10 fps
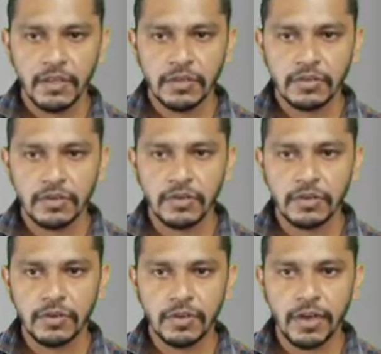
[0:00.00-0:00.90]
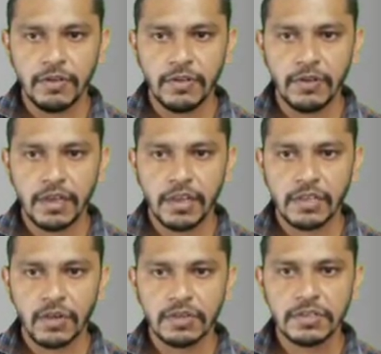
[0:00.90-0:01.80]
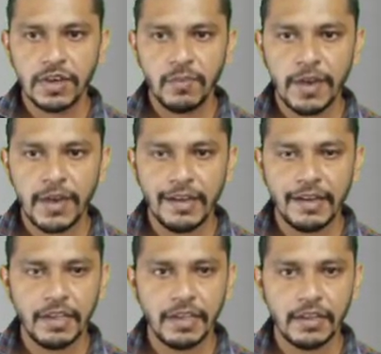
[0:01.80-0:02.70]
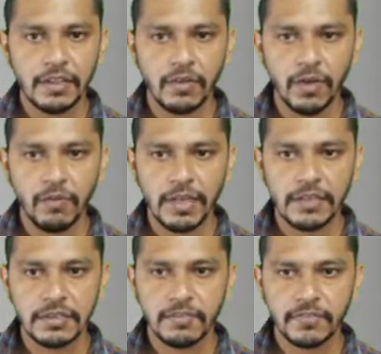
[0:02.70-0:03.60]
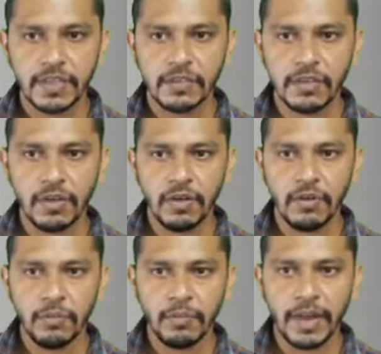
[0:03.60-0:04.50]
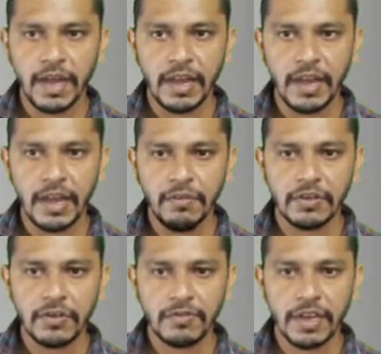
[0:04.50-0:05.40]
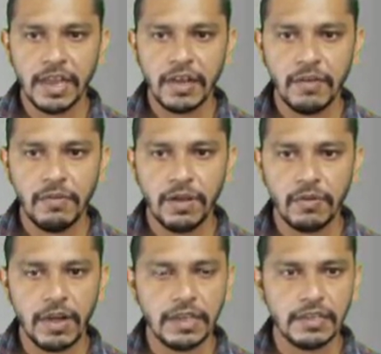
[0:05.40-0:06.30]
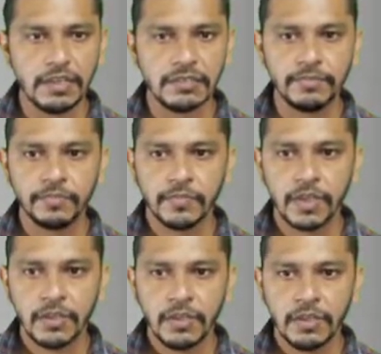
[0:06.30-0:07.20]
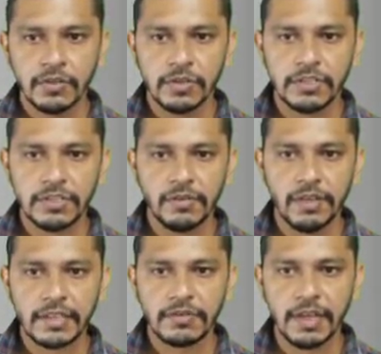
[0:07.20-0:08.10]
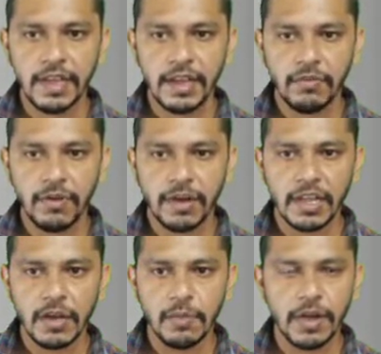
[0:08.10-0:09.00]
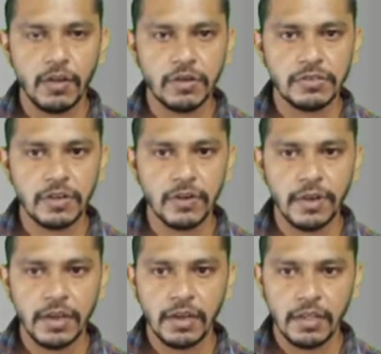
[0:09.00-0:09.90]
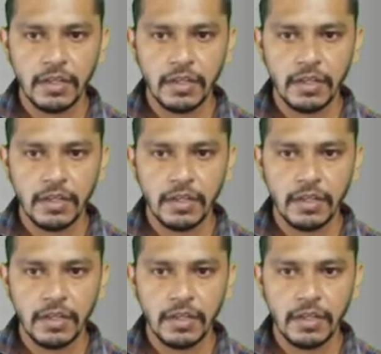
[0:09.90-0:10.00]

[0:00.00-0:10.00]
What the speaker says: So after rotating the horizontal plane 90 degree in the clockwise, the plan and elevation of the line will look like this. So this is our XY line, vertical plane, horizontal plane.